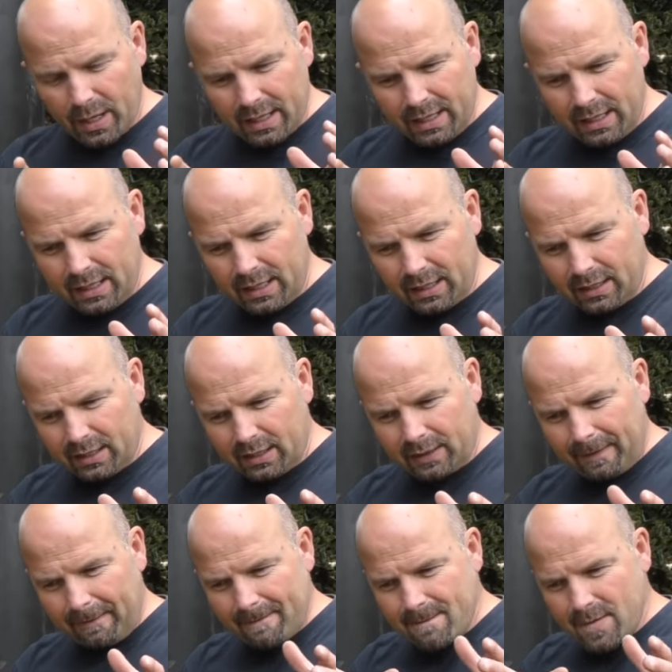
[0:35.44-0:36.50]

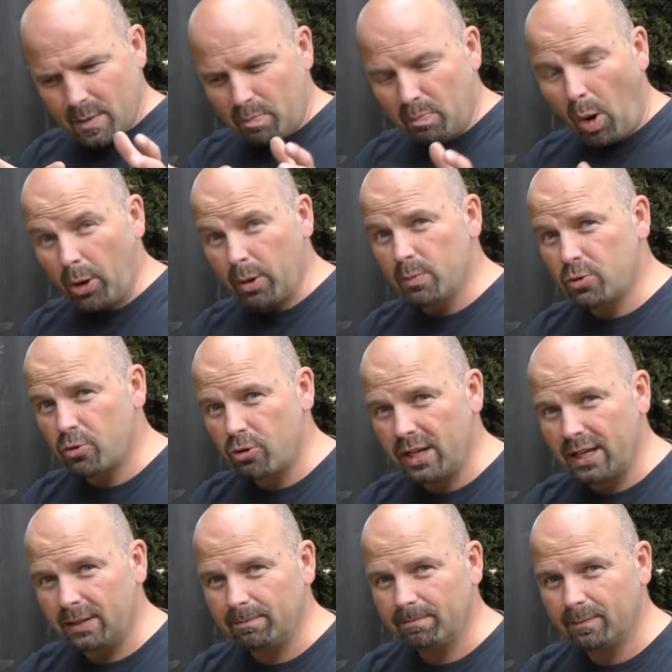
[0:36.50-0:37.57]
a bottom
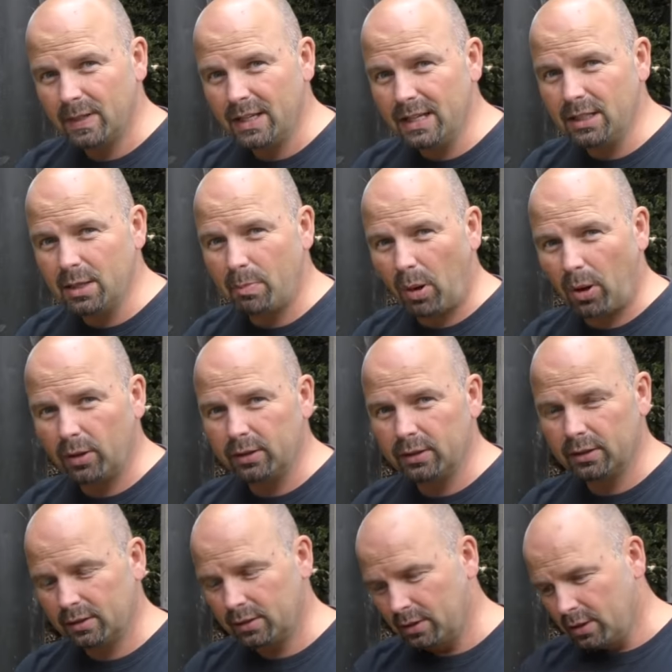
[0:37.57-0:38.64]
drain in your pond.
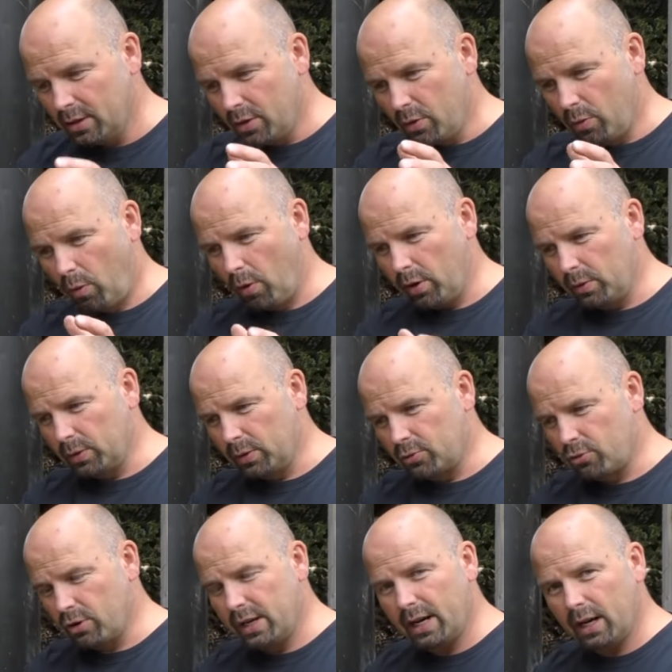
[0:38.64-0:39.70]
Water would
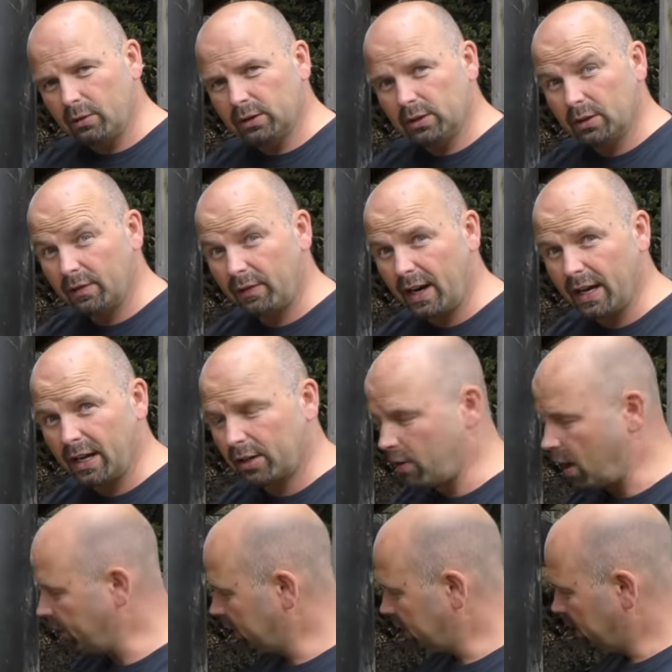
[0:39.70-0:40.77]
drain out via
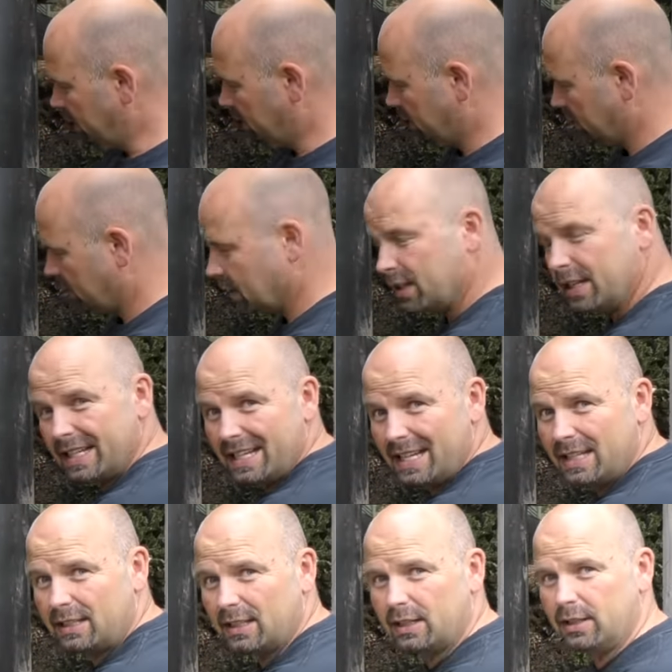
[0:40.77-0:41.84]
gravity
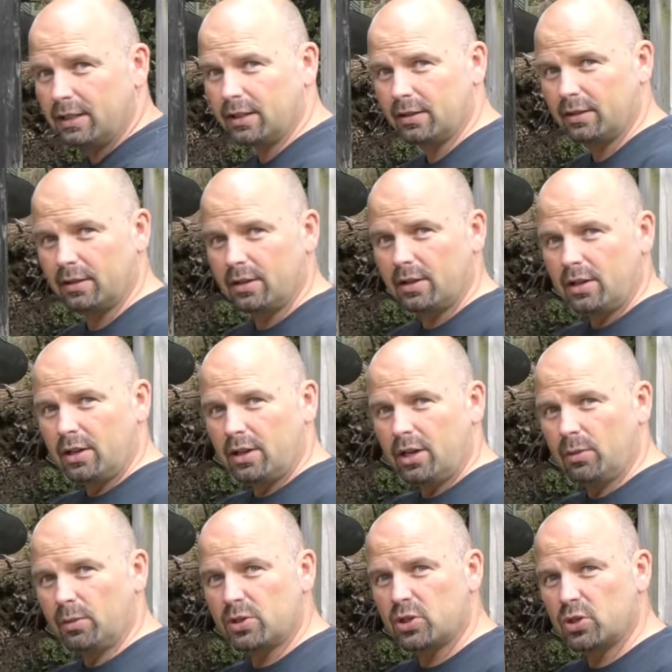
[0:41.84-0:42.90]
into here.
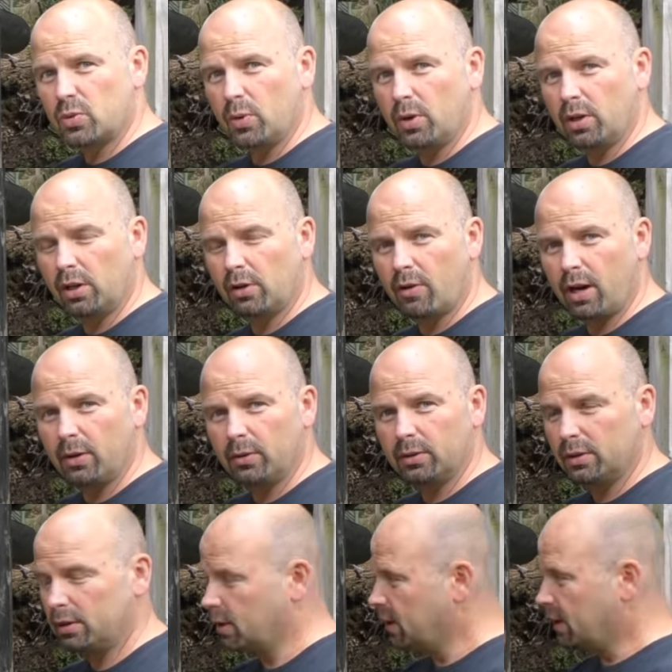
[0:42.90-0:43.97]
It would swirl
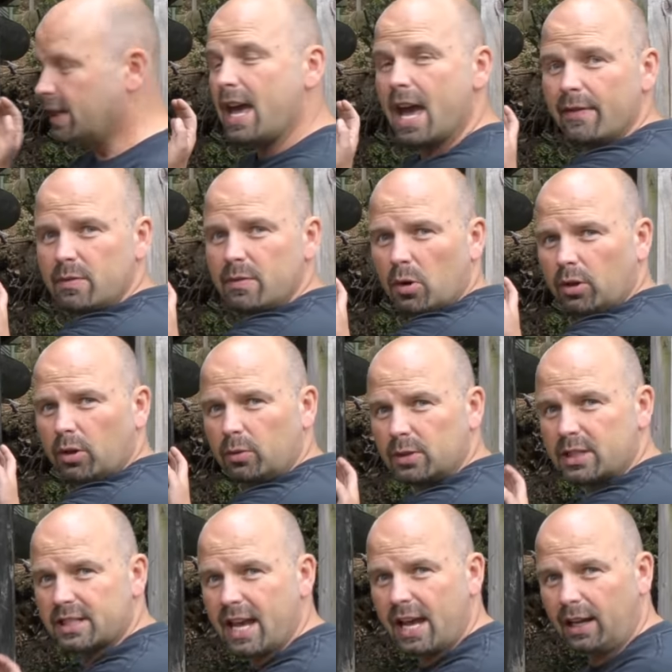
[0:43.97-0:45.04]
around, heavy muck would
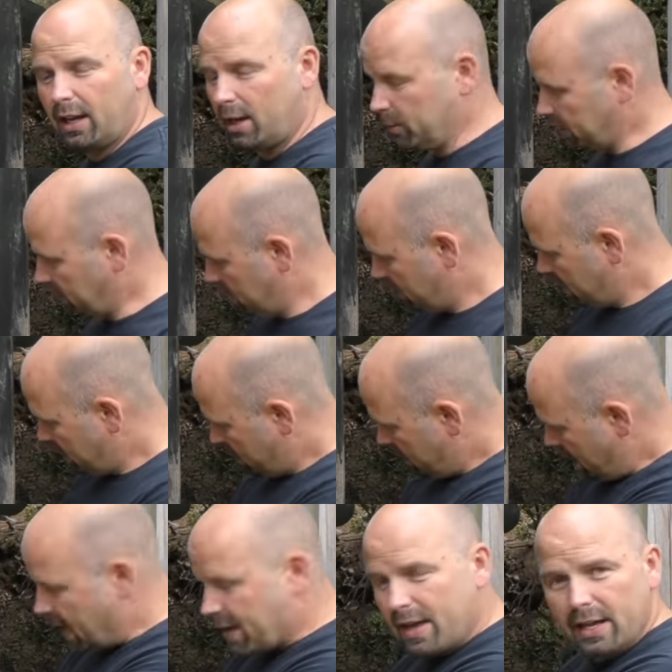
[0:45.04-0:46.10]
settle out,
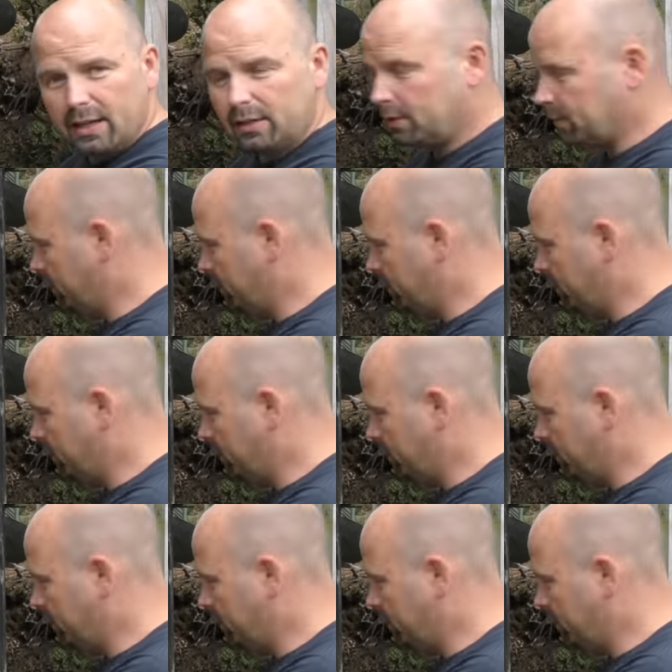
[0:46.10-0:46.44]
and then